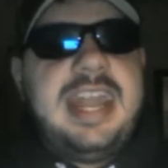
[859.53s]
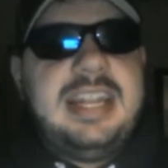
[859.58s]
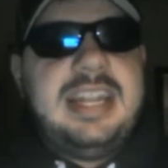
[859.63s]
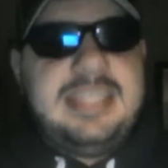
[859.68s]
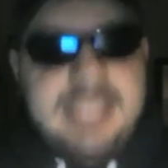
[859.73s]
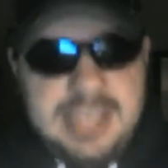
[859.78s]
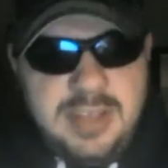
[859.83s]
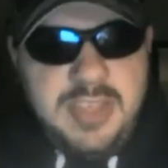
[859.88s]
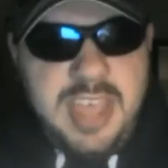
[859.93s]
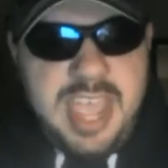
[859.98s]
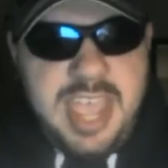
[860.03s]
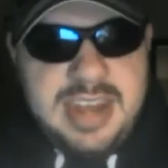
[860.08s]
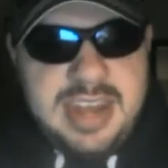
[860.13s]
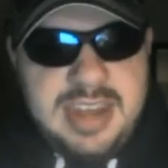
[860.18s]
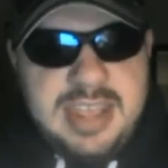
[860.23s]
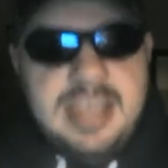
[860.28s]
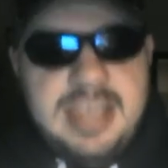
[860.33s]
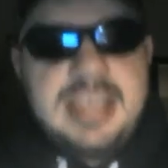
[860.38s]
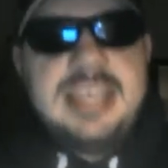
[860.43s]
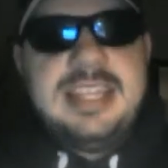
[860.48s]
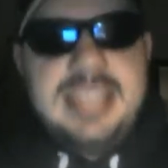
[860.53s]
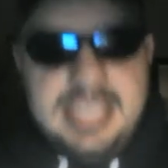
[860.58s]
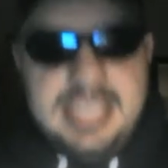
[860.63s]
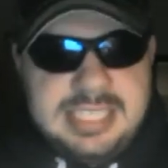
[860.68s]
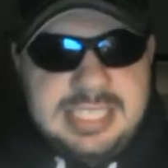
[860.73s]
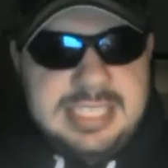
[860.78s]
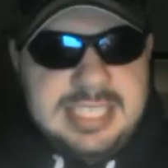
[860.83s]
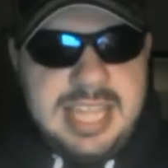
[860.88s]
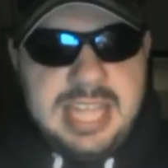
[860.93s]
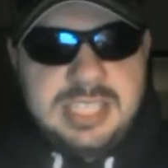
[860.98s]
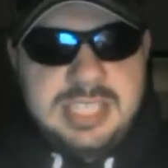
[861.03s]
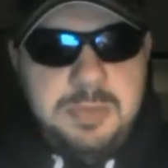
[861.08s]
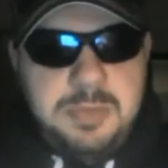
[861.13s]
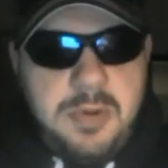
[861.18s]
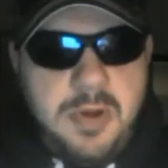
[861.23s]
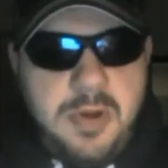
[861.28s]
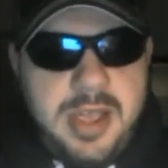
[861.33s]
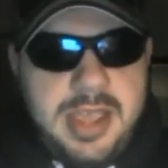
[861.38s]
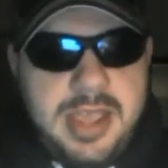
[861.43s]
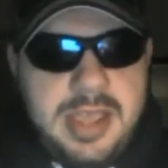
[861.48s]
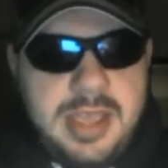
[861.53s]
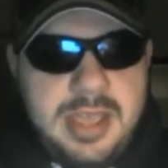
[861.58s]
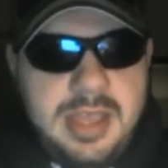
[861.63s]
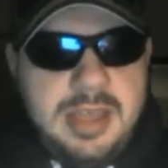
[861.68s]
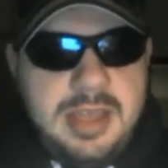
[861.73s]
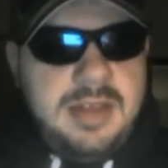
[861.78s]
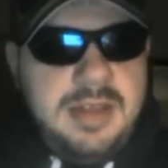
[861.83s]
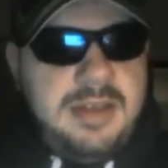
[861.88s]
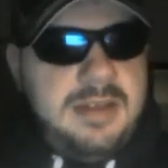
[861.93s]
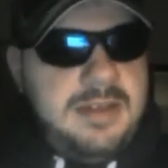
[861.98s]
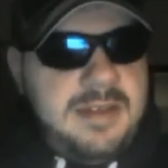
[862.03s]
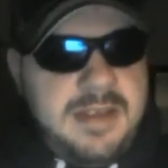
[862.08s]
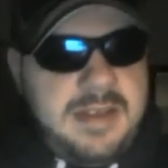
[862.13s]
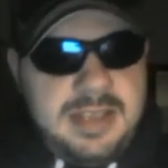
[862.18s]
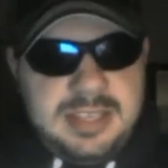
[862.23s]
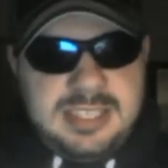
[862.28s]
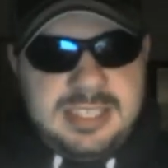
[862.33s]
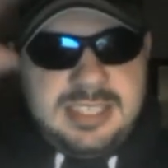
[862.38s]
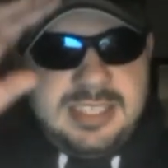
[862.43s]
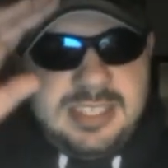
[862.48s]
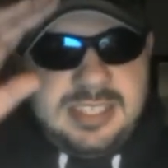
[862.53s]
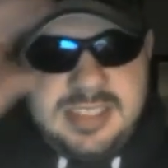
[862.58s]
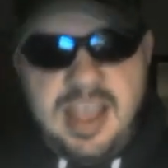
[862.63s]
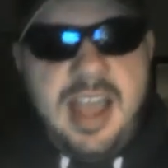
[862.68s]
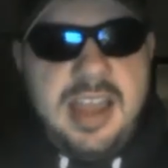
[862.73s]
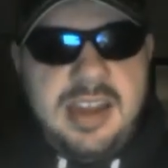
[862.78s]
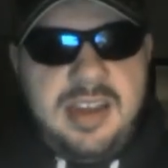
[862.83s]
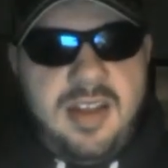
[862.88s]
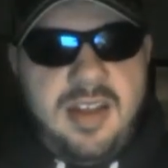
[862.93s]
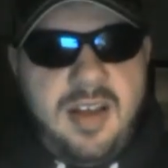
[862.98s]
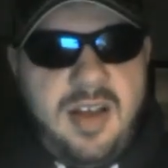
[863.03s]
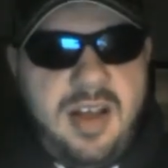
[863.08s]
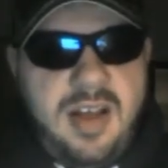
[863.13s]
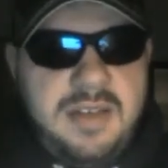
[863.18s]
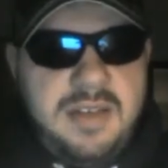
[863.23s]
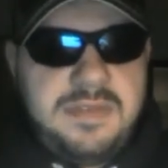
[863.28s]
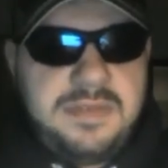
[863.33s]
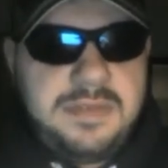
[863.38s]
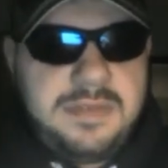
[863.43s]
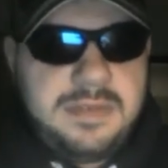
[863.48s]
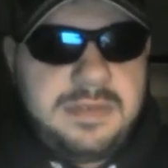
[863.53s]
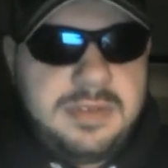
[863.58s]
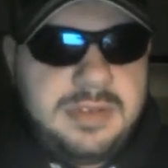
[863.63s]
And until then, this is Nets Boy signing off.